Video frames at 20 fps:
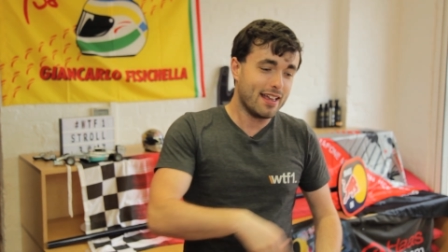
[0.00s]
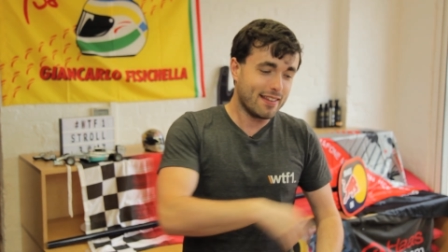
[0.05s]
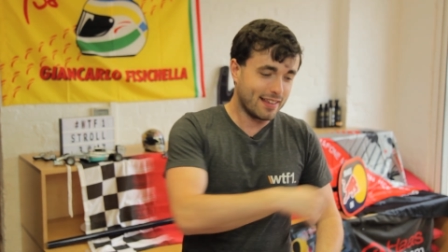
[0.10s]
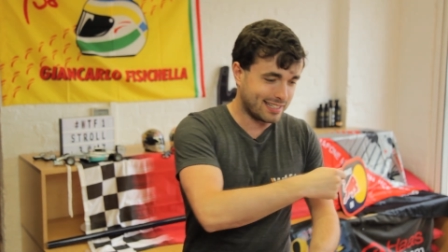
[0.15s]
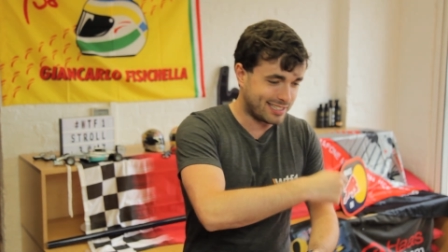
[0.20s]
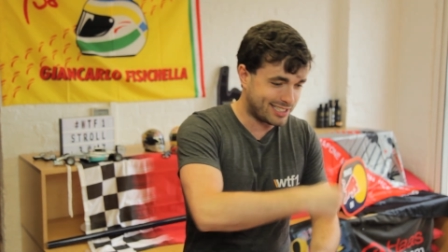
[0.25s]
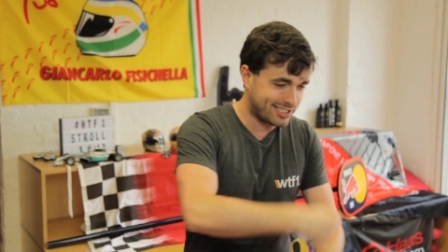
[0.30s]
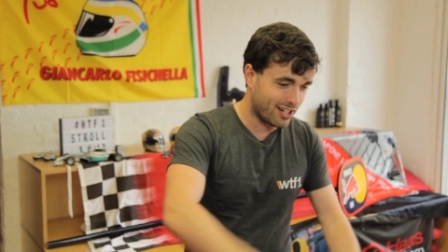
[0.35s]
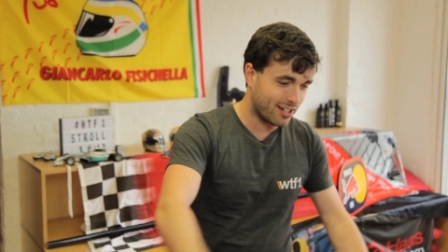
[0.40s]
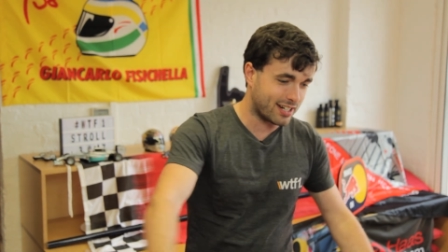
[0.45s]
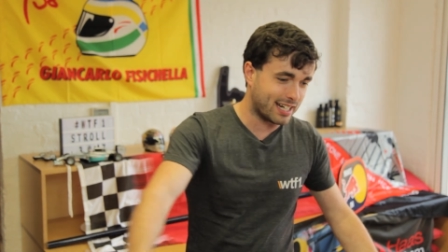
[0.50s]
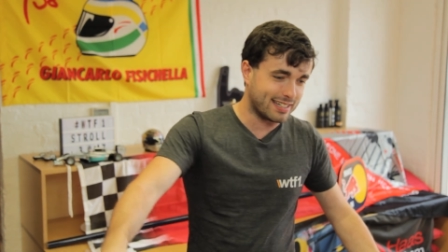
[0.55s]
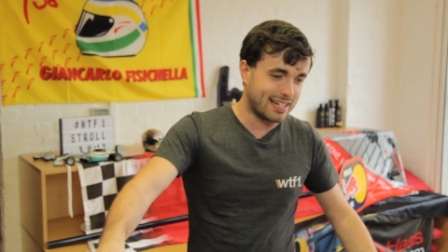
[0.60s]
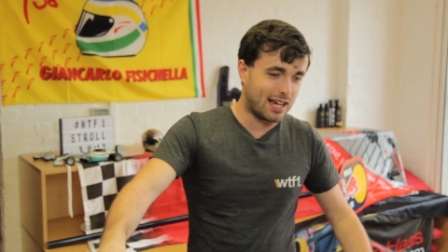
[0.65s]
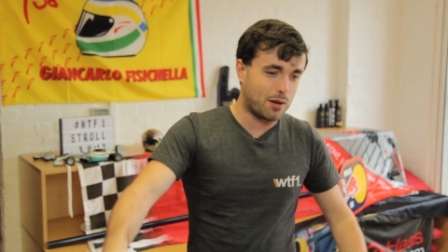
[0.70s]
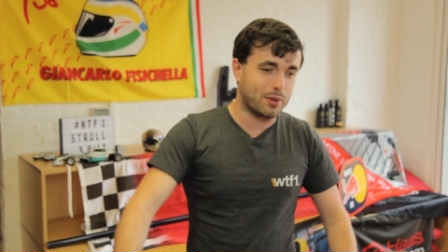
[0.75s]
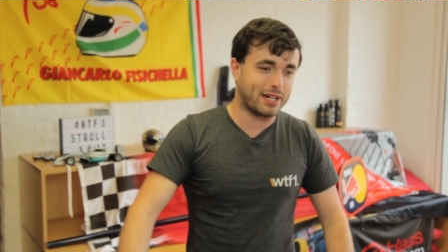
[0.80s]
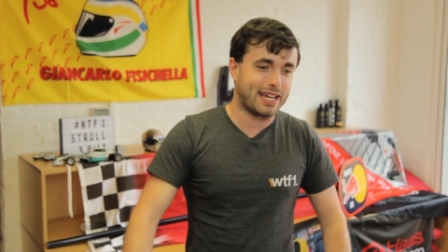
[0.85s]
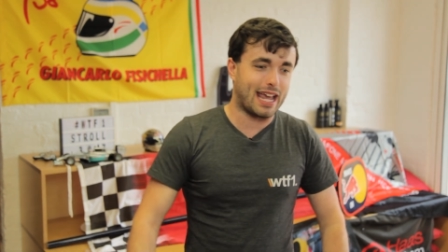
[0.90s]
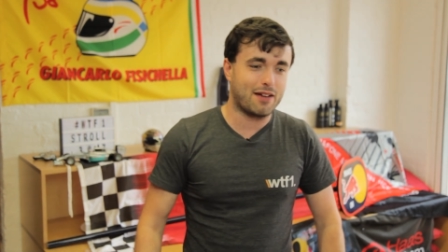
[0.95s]
They stuck it
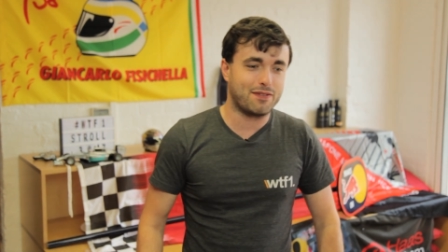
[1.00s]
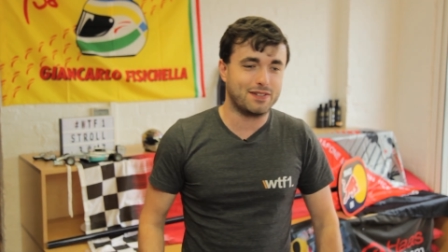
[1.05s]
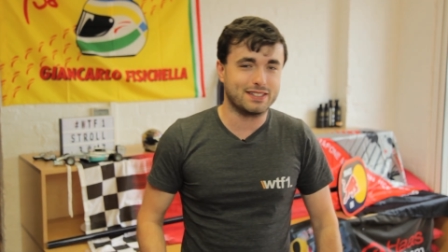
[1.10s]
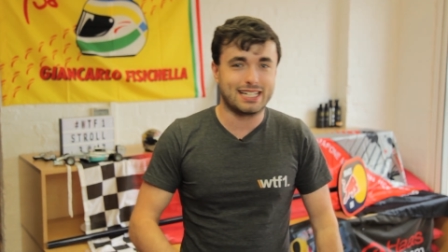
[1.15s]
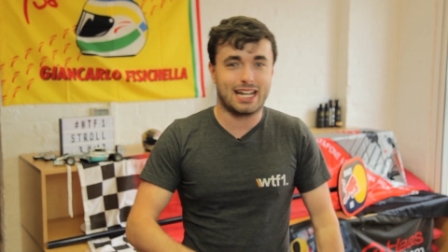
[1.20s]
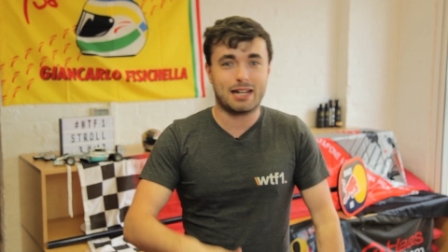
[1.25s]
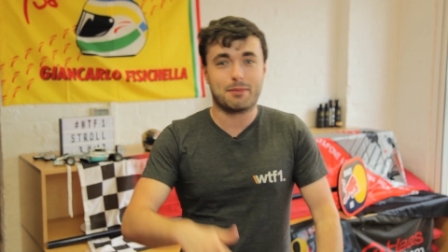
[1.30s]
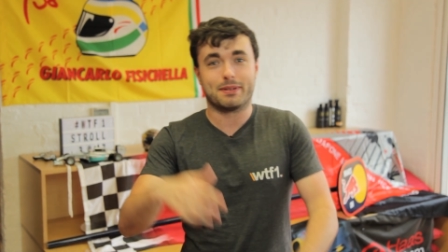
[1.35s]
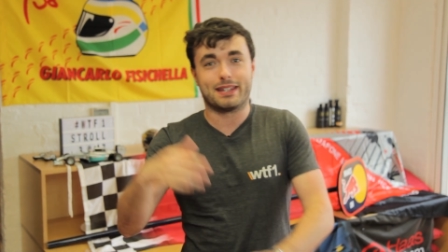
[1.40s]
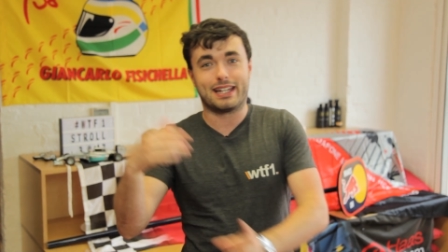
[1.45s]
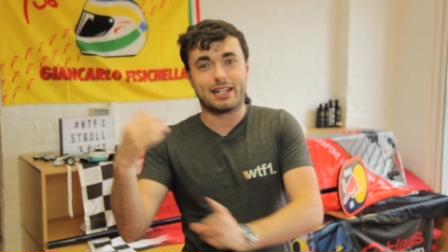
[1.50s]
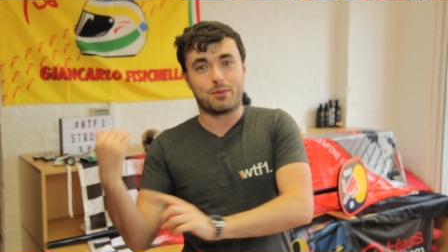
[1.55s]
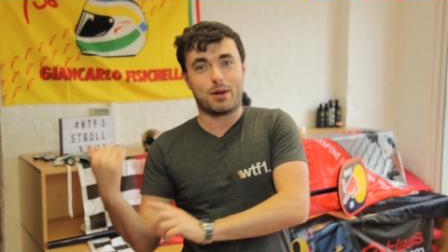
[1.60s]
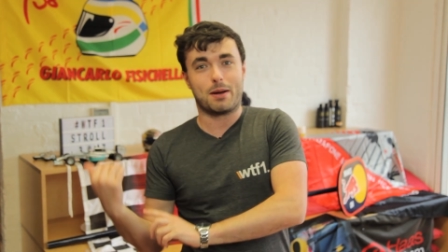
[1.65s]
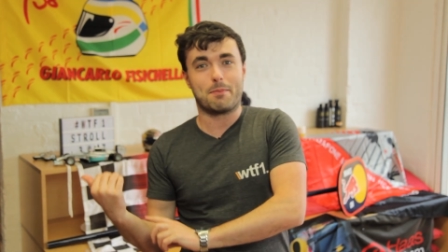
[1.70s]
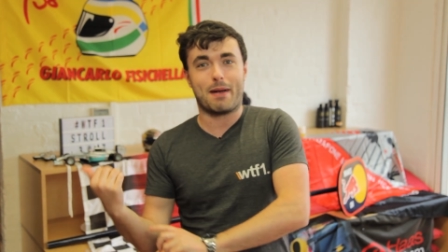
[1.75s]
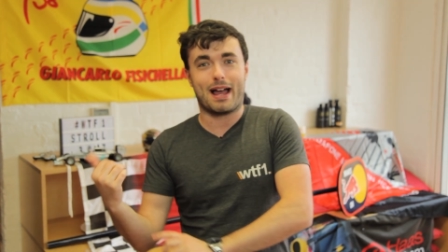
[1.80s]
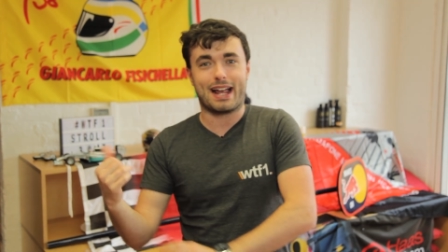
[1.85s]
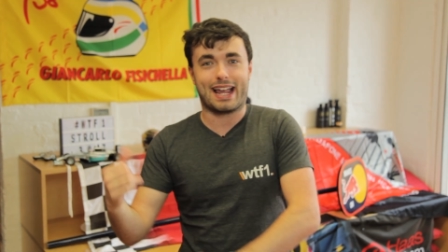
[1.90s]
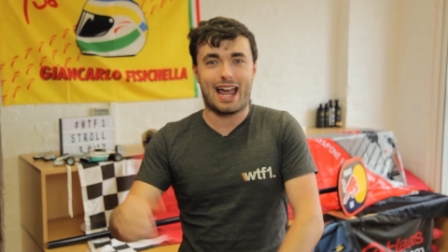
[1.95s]
down with gaffer tape, and then he
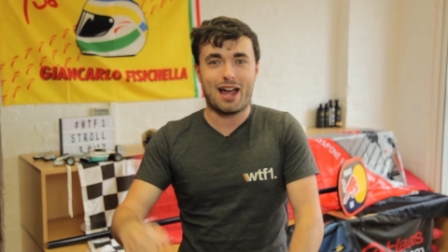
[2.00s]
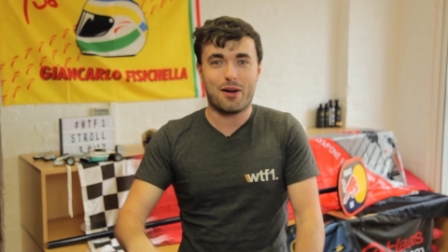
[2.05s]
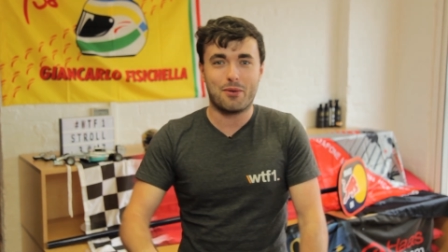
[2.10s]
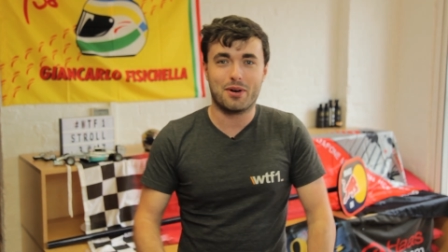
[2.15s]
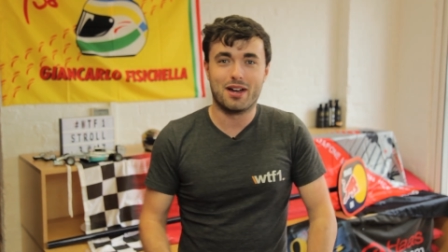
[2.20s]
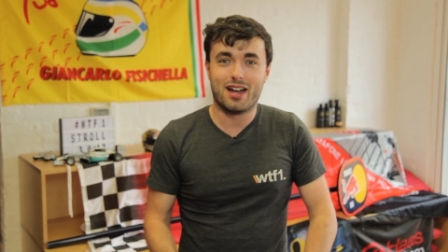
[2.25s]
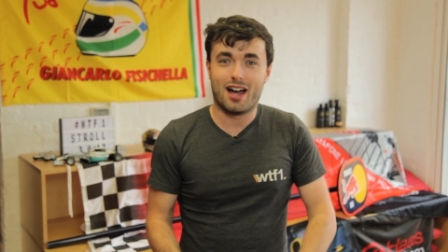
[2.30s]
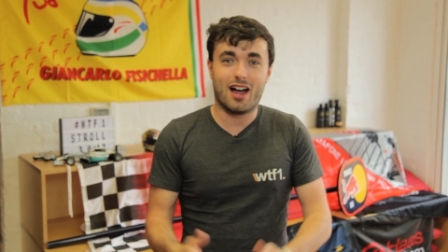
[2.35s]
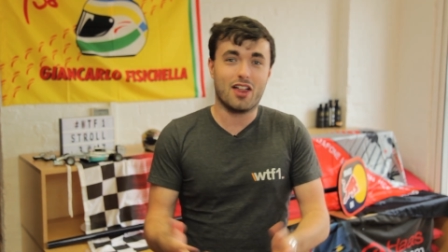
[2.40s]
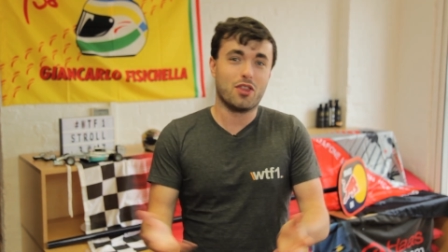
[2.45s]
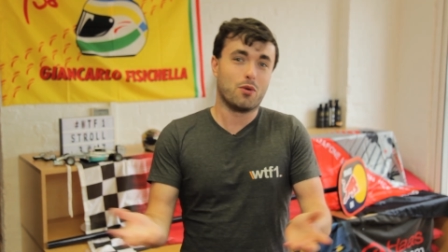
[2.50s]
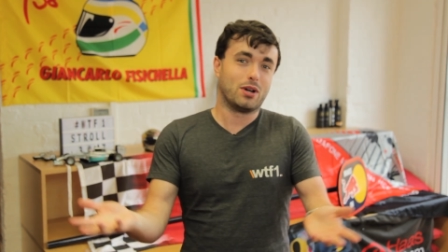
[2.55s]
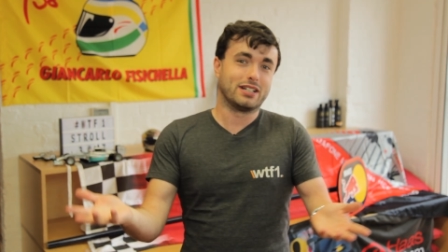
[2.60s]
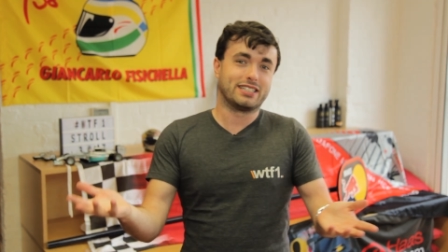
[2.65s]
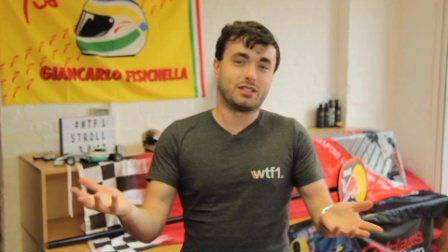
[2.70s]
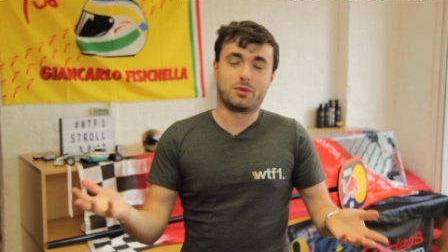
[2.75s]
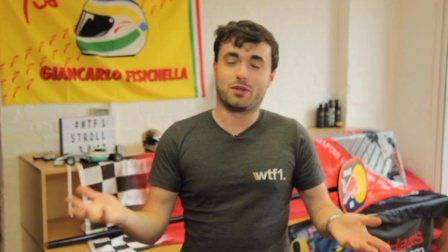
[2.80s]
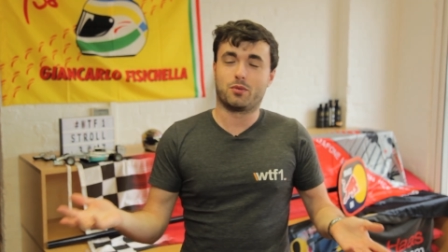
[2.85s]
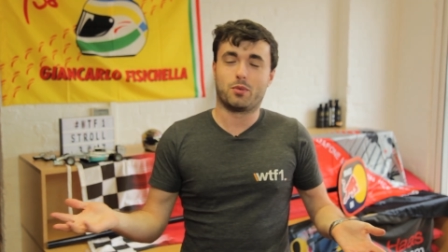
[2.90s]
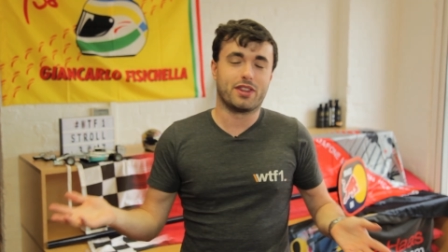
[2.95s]
went back out.
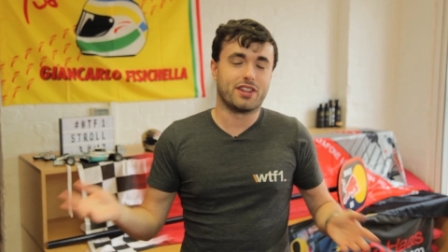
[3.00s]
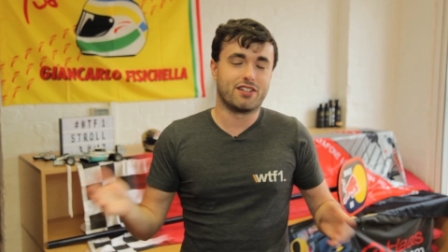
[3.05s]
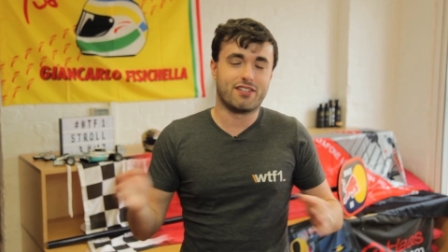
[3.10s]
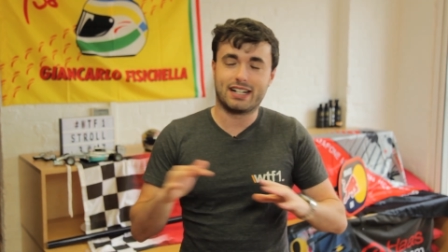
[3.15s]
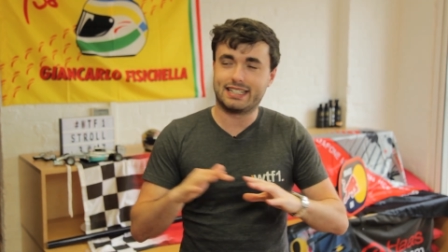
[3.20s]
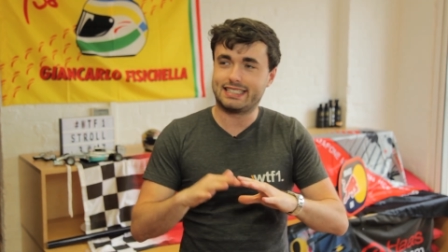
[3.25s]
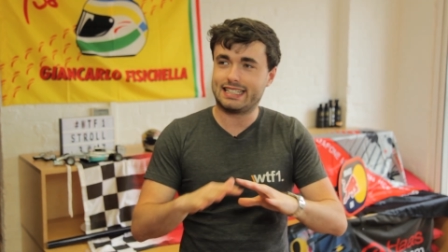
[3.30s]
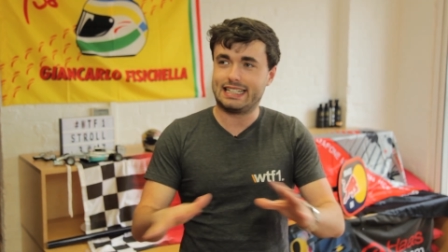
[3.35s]
Otherwise, he would have won the race